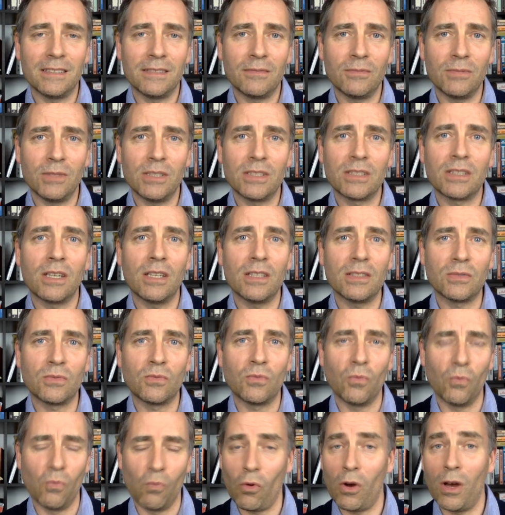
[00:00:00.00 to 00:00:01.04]
We discussed
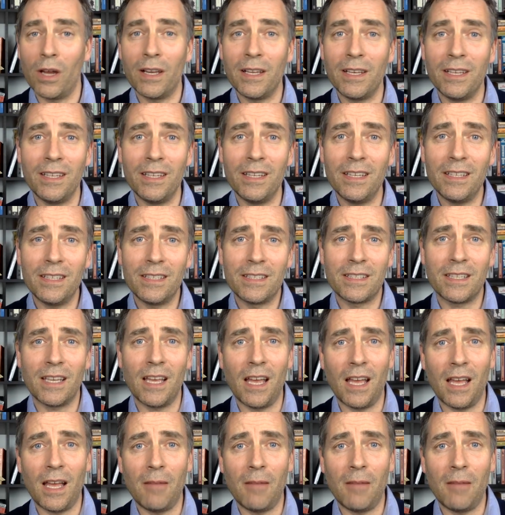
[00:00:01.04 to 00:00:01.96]
what it is